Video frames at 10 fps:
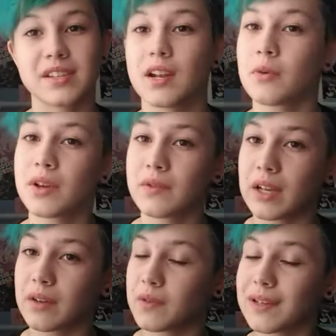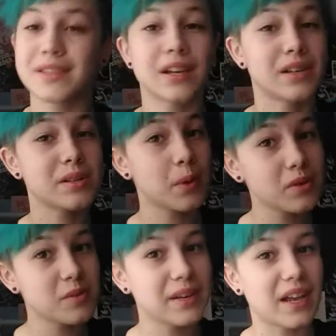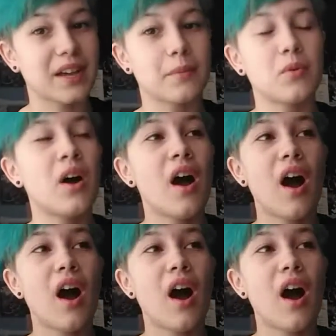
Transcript: and I will even like villains that aren't supposed to be likable.